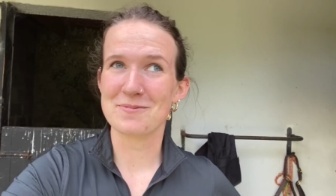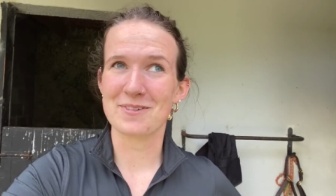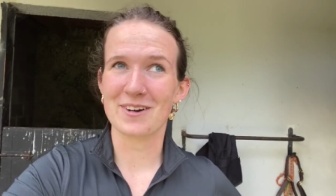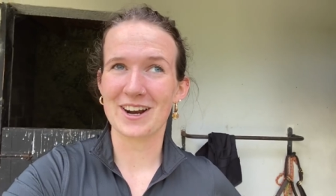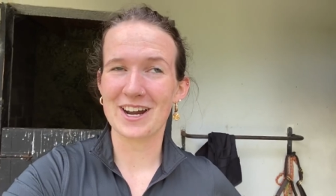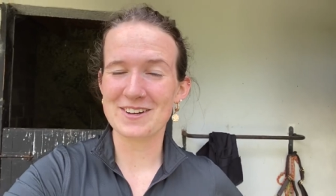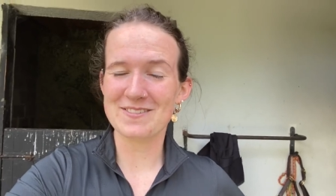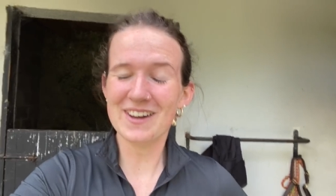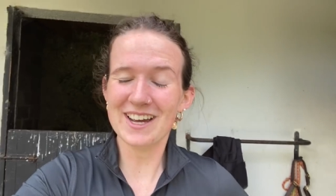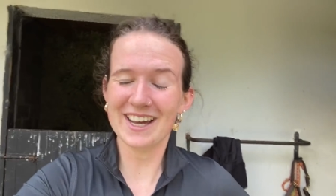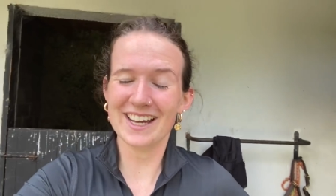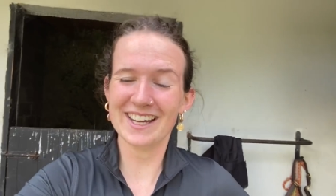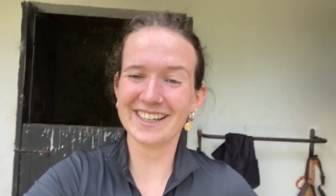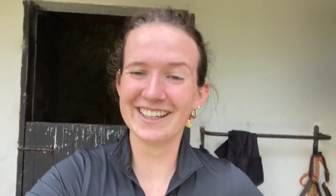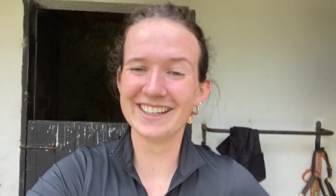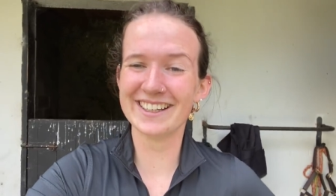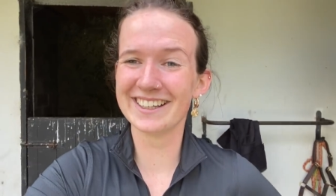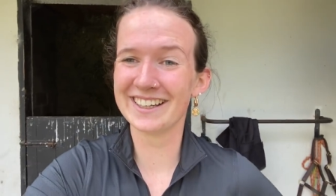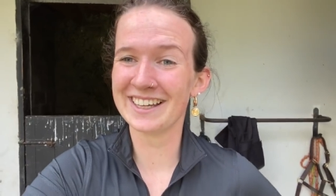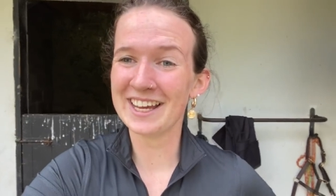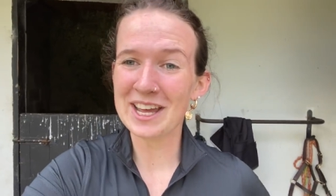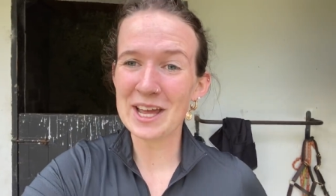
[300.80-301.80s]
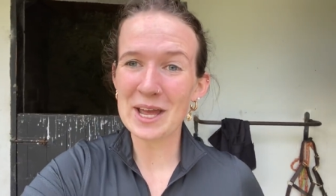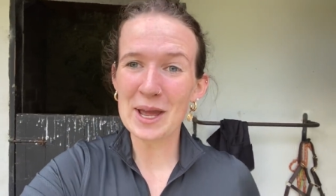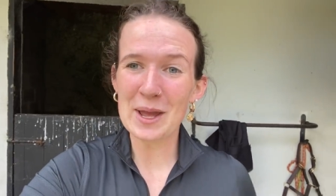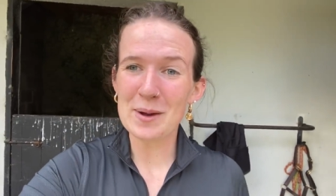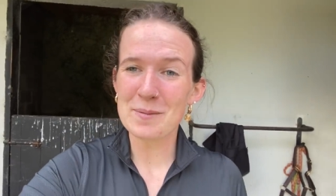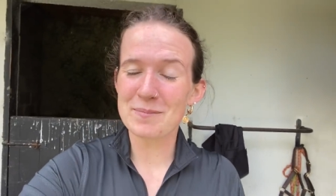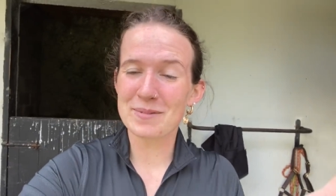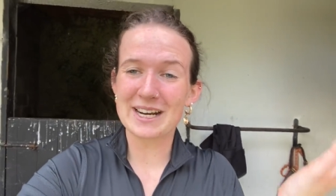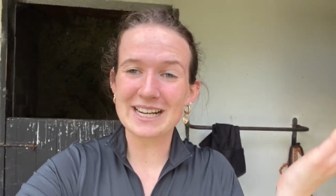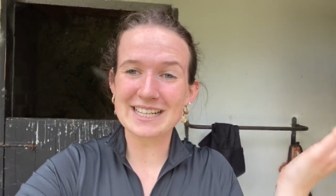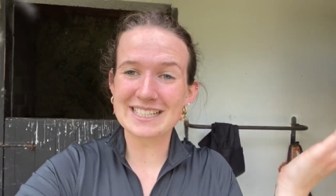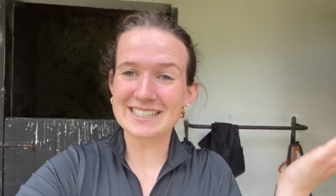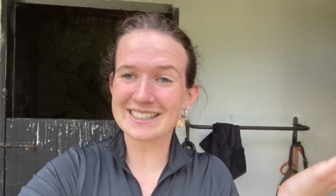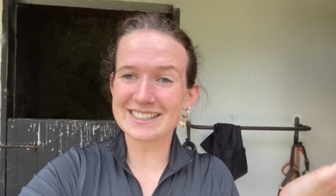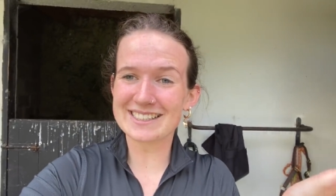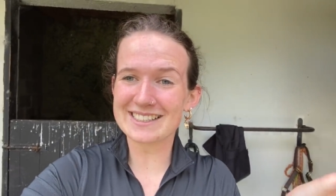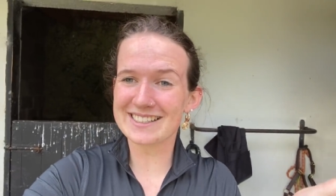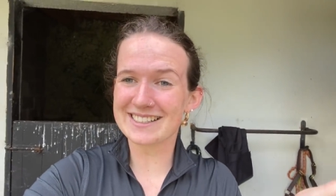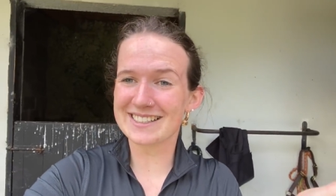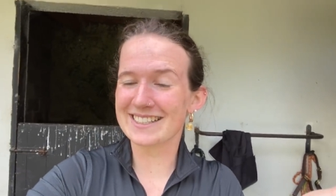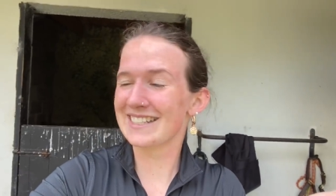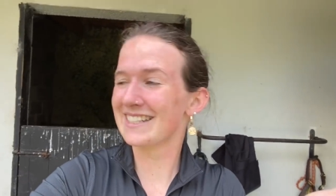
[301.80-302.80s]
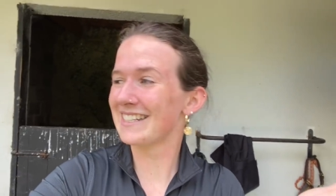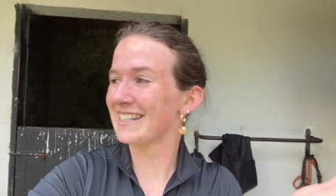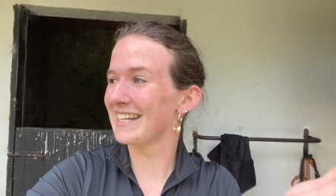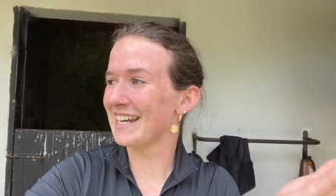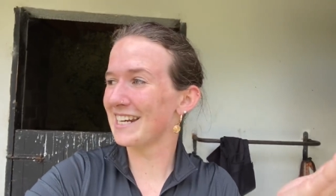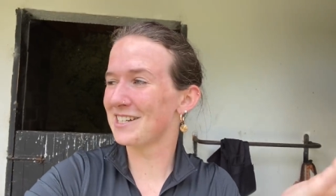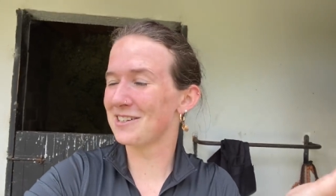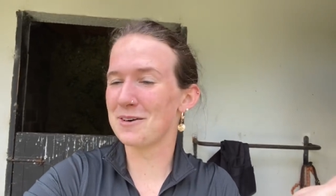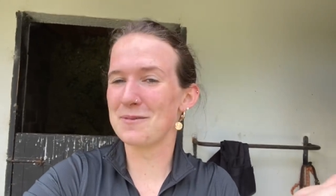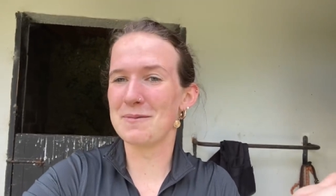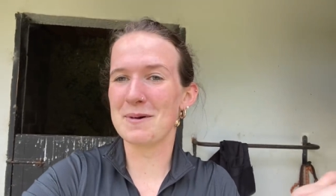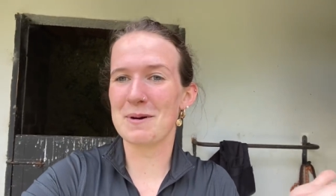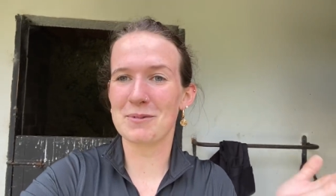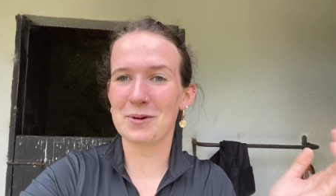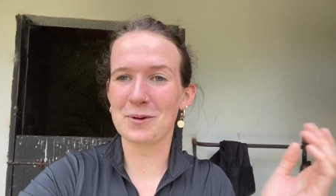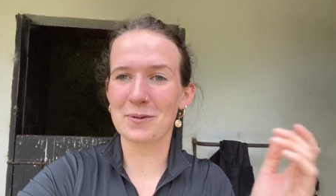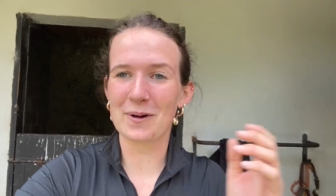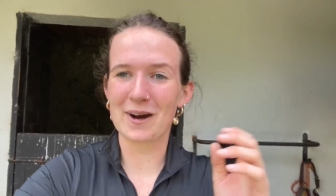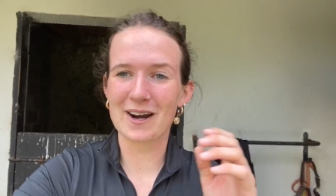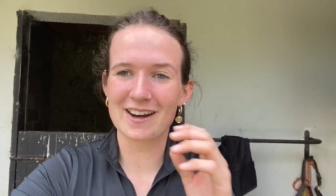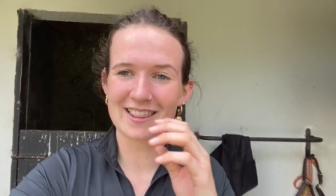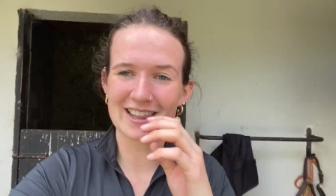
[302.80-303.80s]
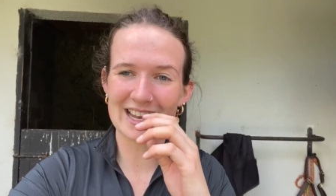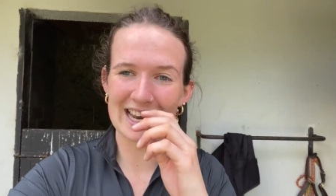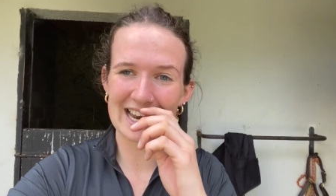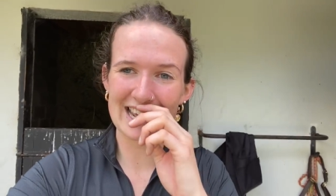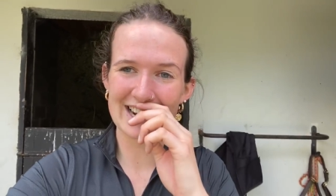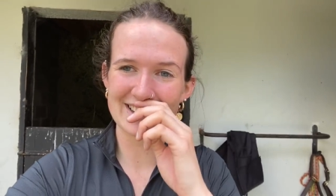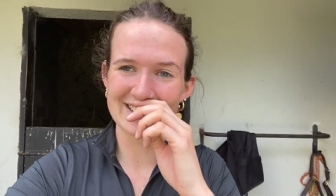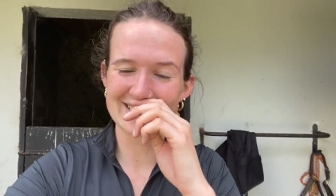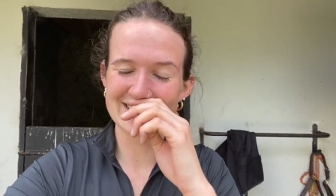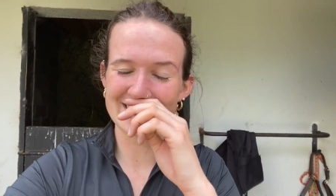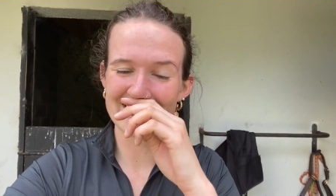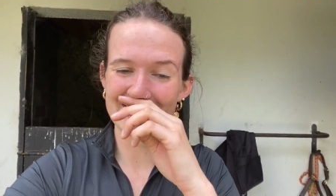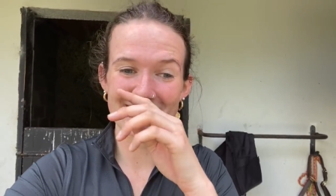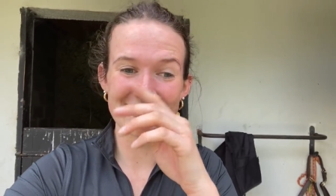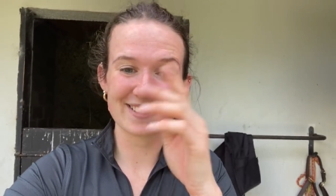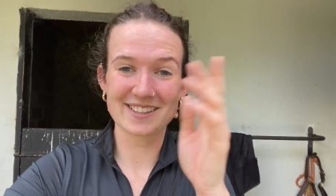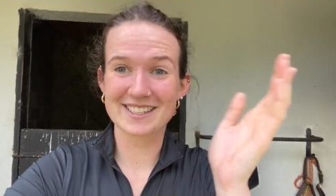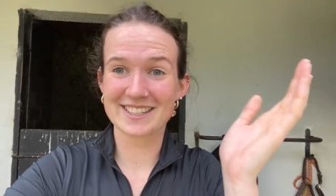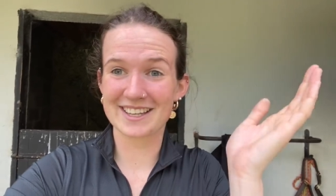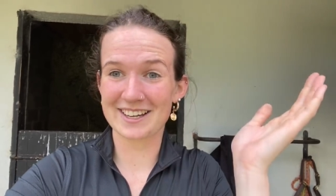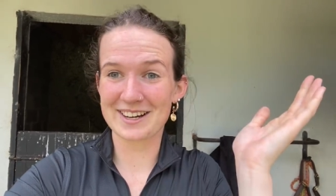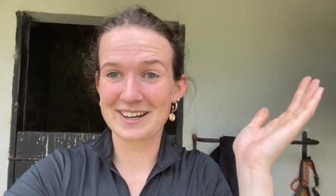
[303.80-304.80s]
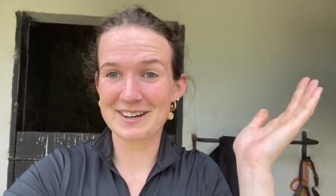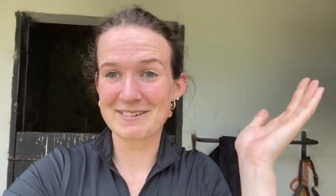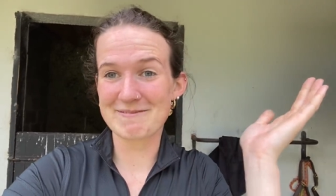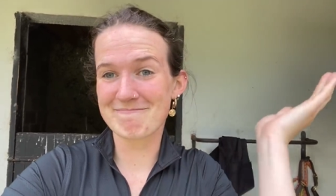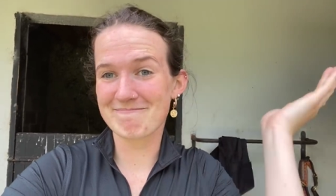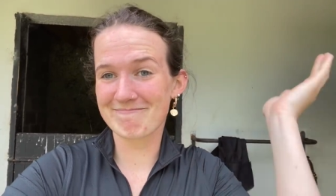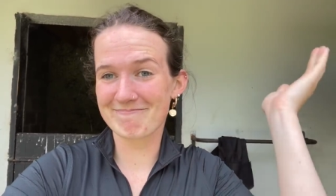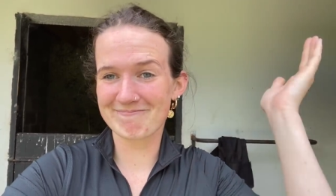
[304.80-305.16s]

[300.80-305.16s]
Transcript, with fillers: rhyme. But I still use it today to remember where the letters go, so